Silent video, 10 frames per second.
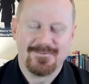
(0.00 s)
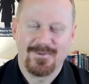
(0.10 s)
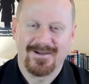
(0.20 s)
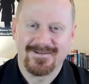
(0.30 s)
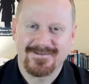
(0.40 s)

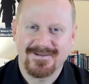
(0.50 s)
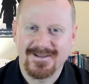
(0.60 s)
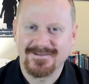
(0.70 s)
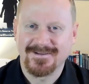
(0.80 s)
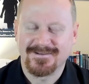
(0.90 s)
But it's
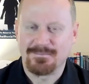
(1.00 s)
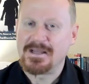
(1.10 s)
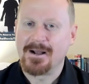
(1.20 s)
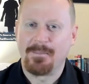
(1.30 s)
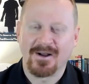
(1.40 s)
easy to
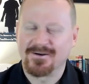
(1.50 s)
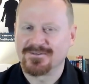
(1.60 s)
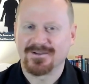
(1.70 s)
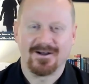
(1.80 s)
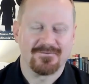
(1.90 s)
beat up on
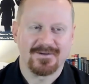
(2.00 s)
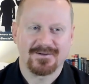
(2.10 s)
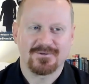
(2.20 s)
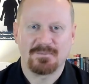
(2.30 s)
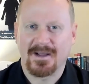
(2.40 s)
yourself and
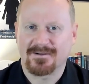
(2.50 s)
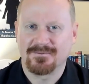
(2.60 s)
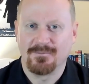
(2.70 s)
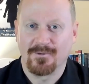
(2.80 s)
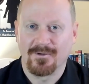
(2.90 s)

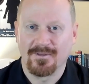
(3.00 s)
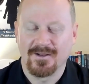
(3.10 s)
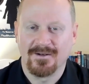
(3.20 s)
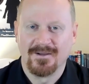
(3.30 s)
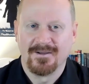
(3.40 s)
expect more
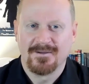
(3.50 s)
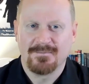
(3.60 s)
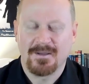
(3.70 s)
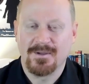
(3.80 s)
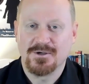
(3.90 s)
than
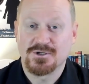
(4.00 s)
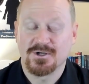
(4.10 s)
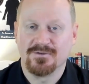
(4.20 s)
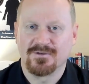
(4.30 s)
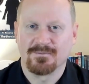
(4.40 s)
maybe you
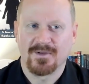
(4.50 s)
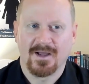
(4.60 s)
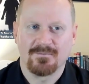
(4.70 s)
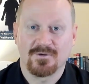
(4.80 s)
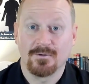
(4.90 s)
should sometimes.